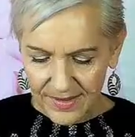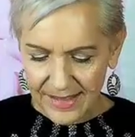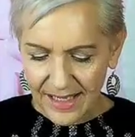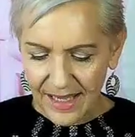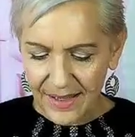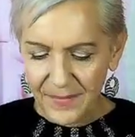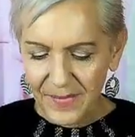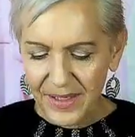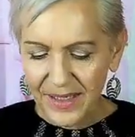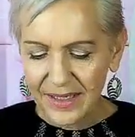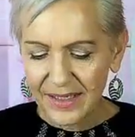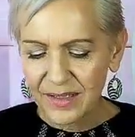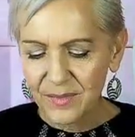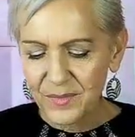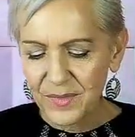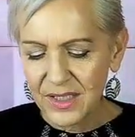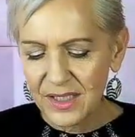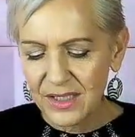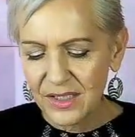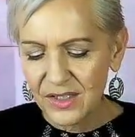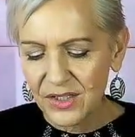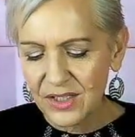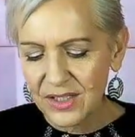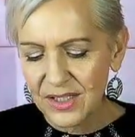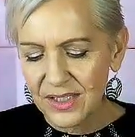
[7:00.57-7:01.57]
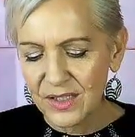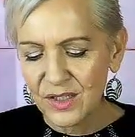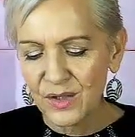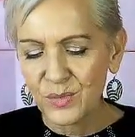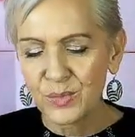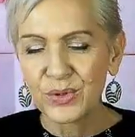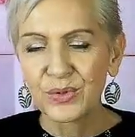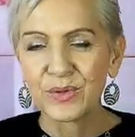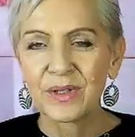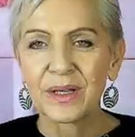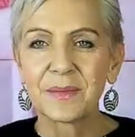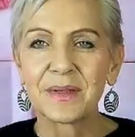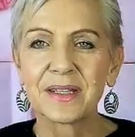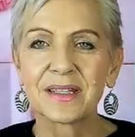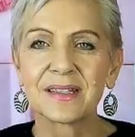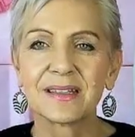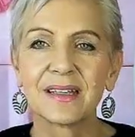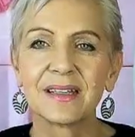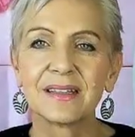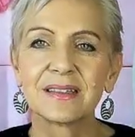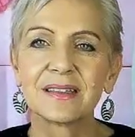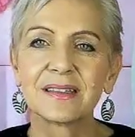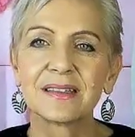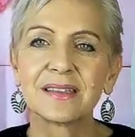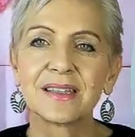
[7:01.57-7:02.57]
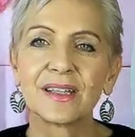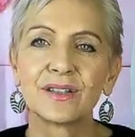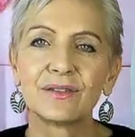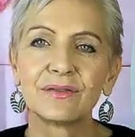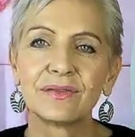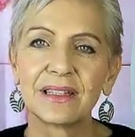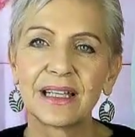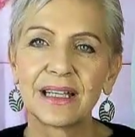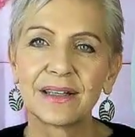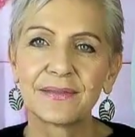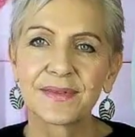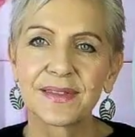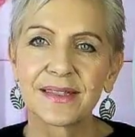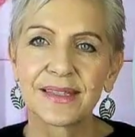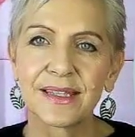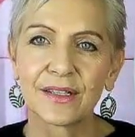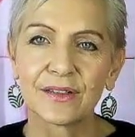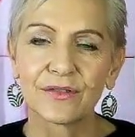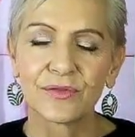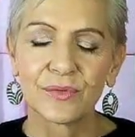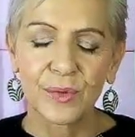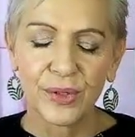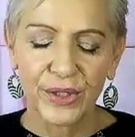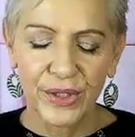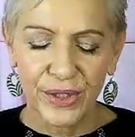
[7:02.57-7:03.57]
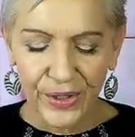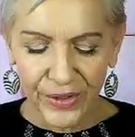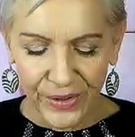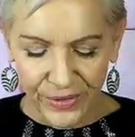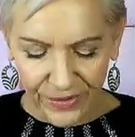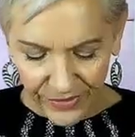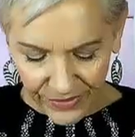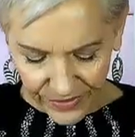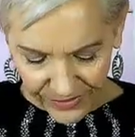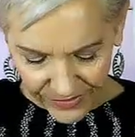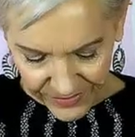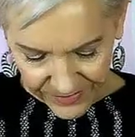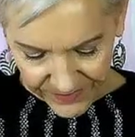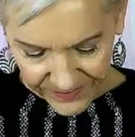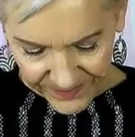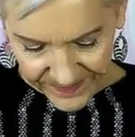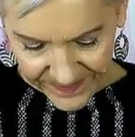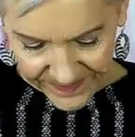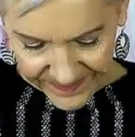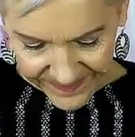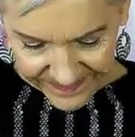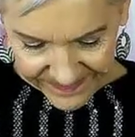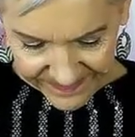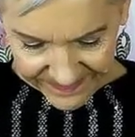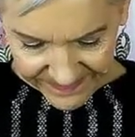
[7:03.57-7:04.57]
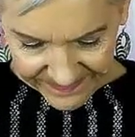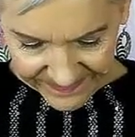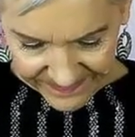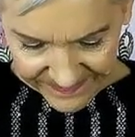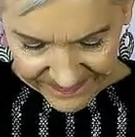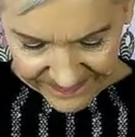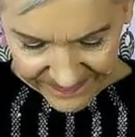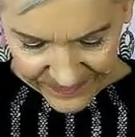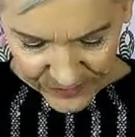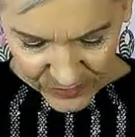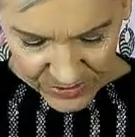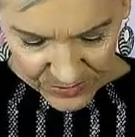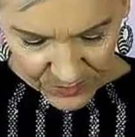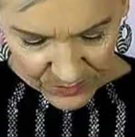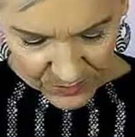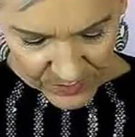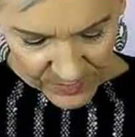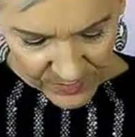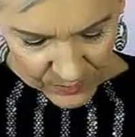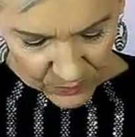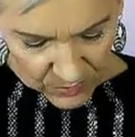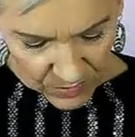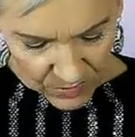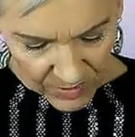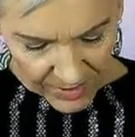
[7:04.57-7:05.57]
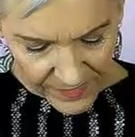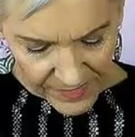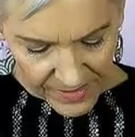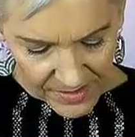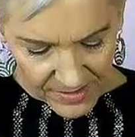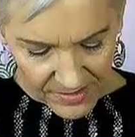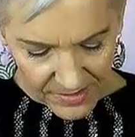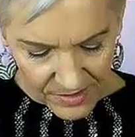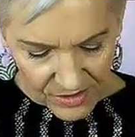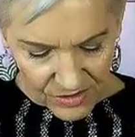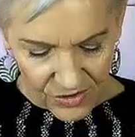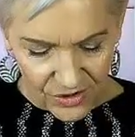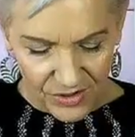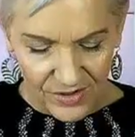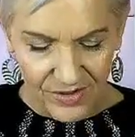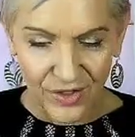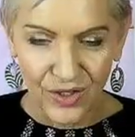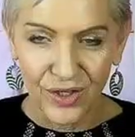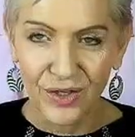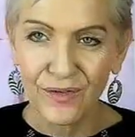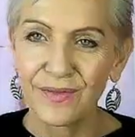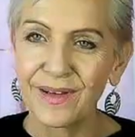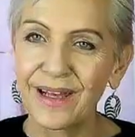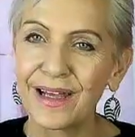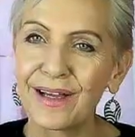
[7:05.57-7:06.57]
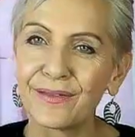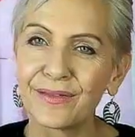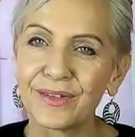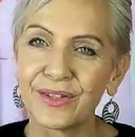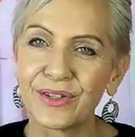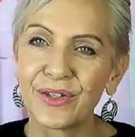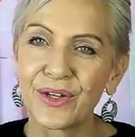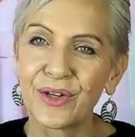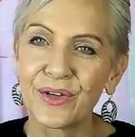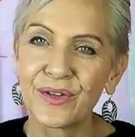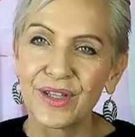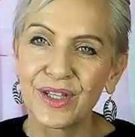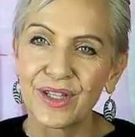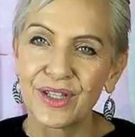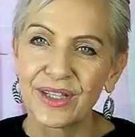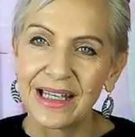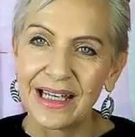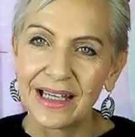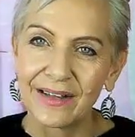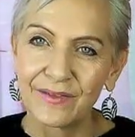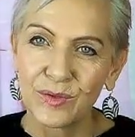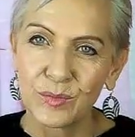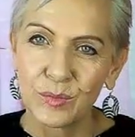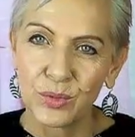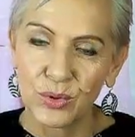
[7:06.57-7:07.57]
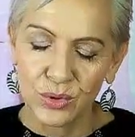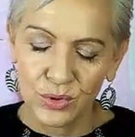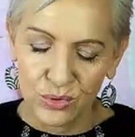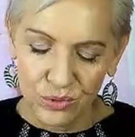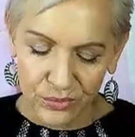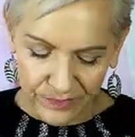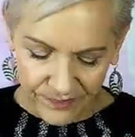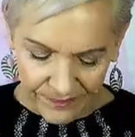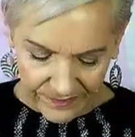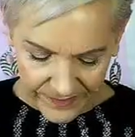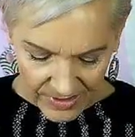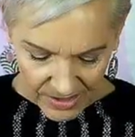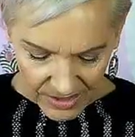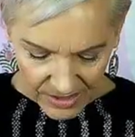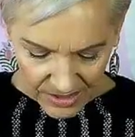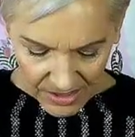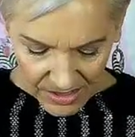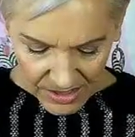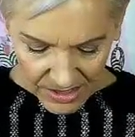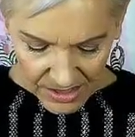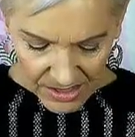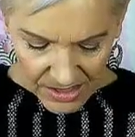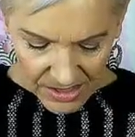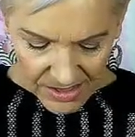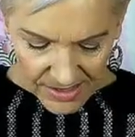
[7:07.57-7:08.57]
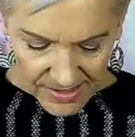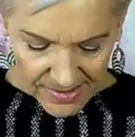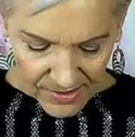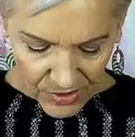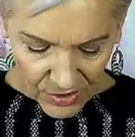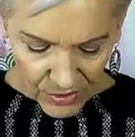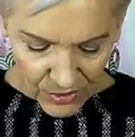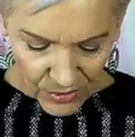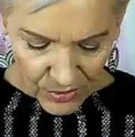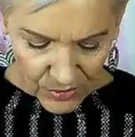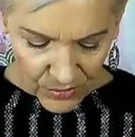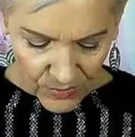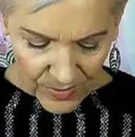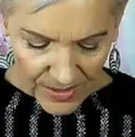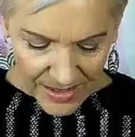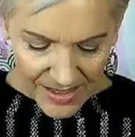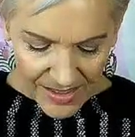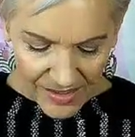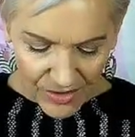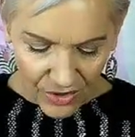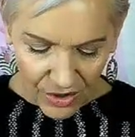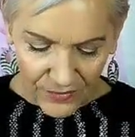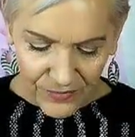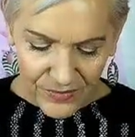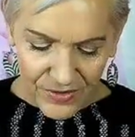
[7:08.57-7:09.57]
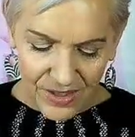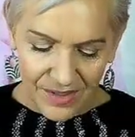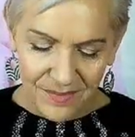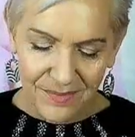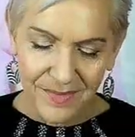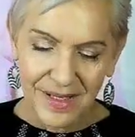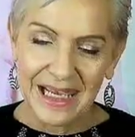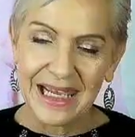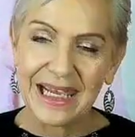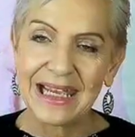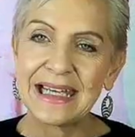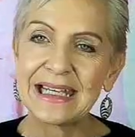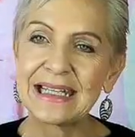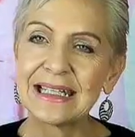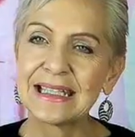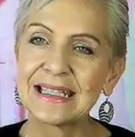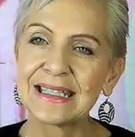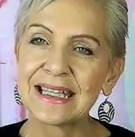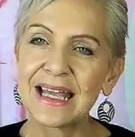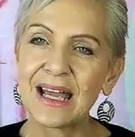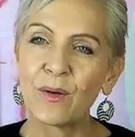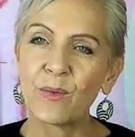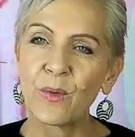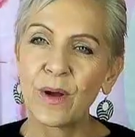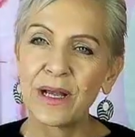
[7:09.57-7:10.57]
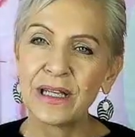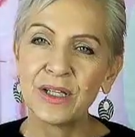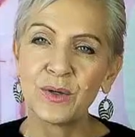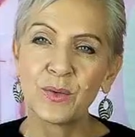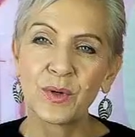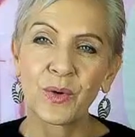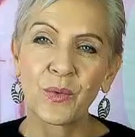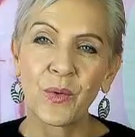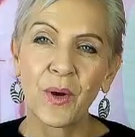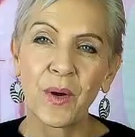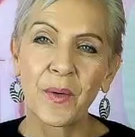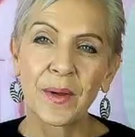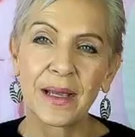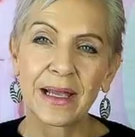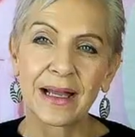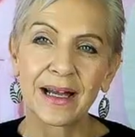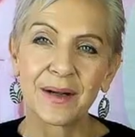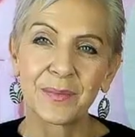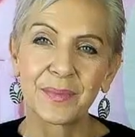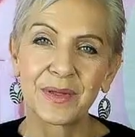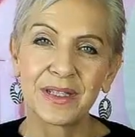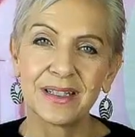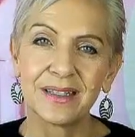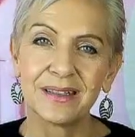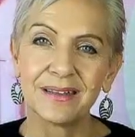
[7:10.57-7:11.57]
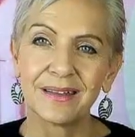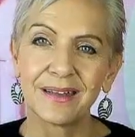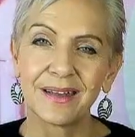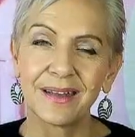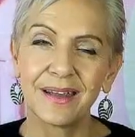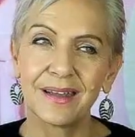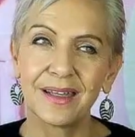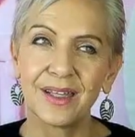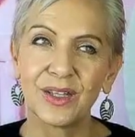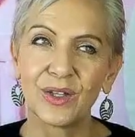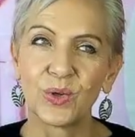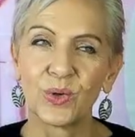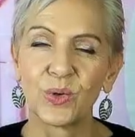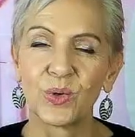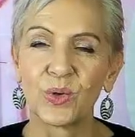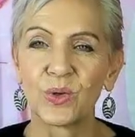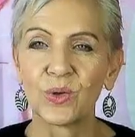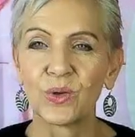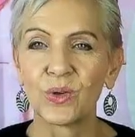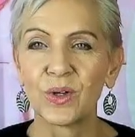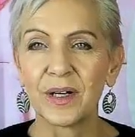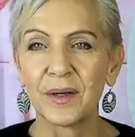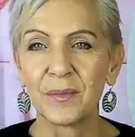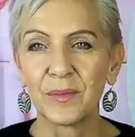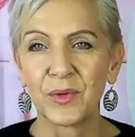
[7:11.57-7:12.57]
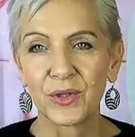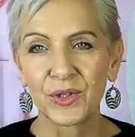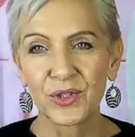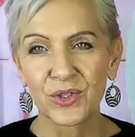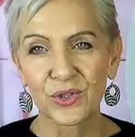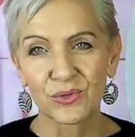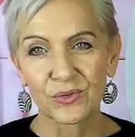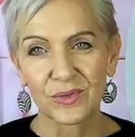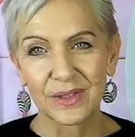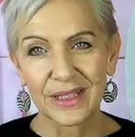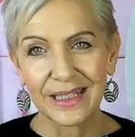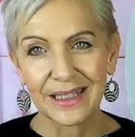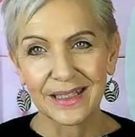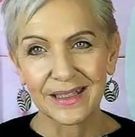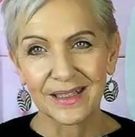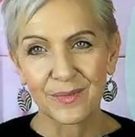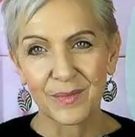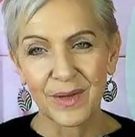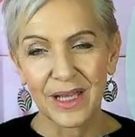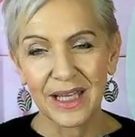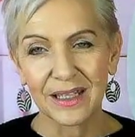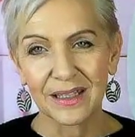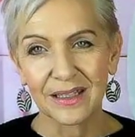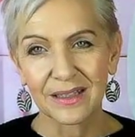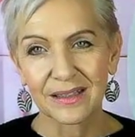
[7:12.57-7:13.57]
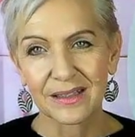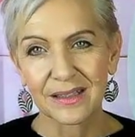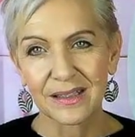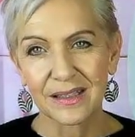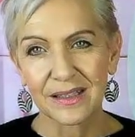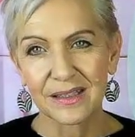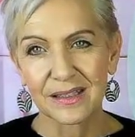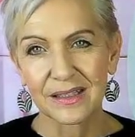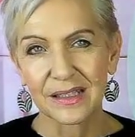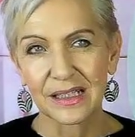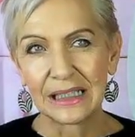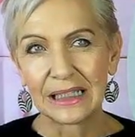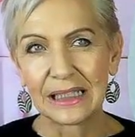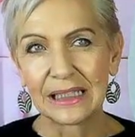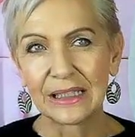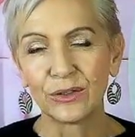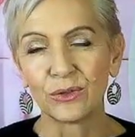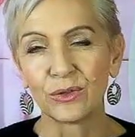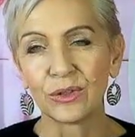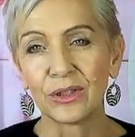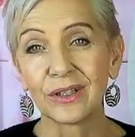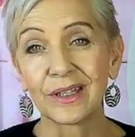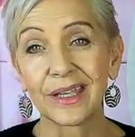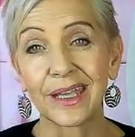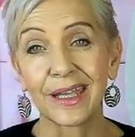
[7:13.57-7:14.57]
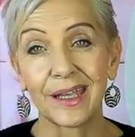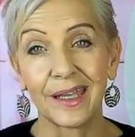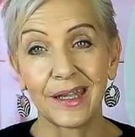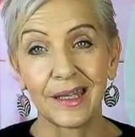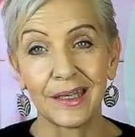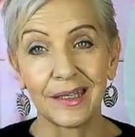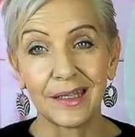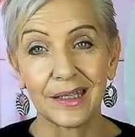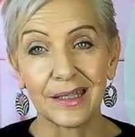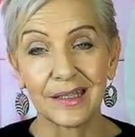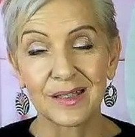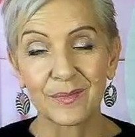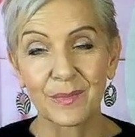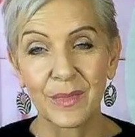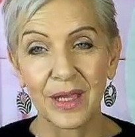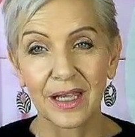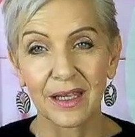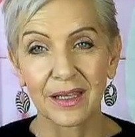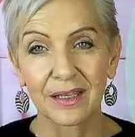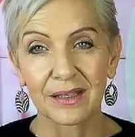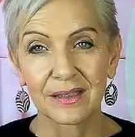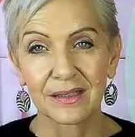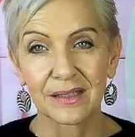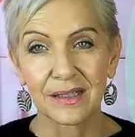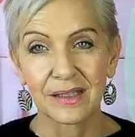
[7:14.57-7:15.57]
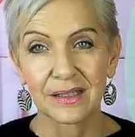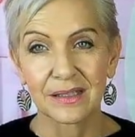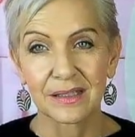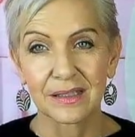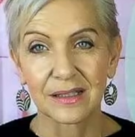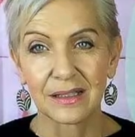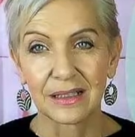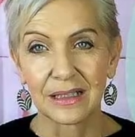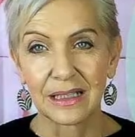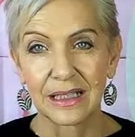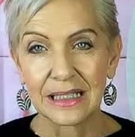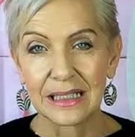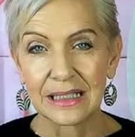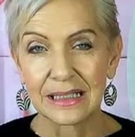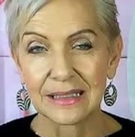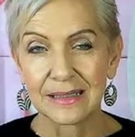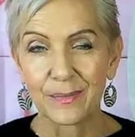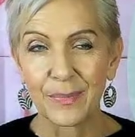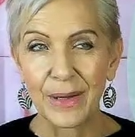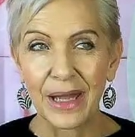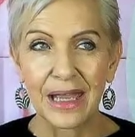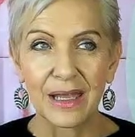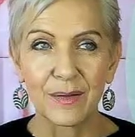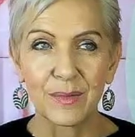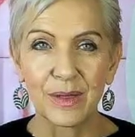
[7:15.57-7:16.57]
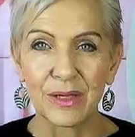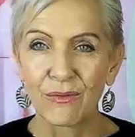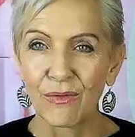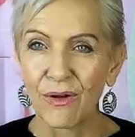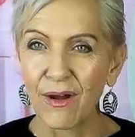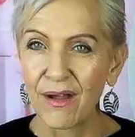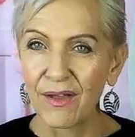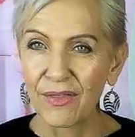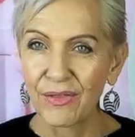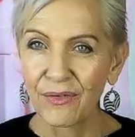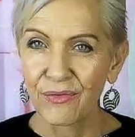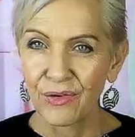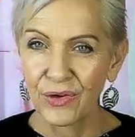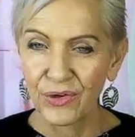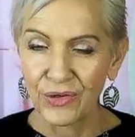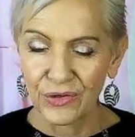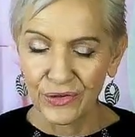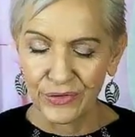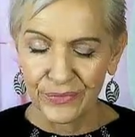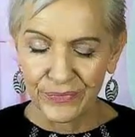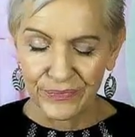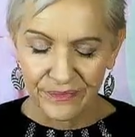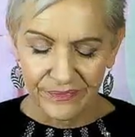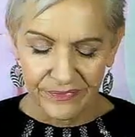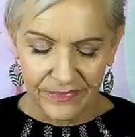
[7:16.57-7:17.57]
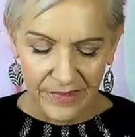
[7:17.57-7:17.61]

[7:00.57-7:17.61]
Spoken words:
that mean? It means you need to build up your sense of self-love, self-worth. Mm-hmm. Which is why there's you deserve love and know that you're lovable. So it often means that when you were growing up, you didn't get your emotional needs met consistently or your care needs met consistently as a baby right through.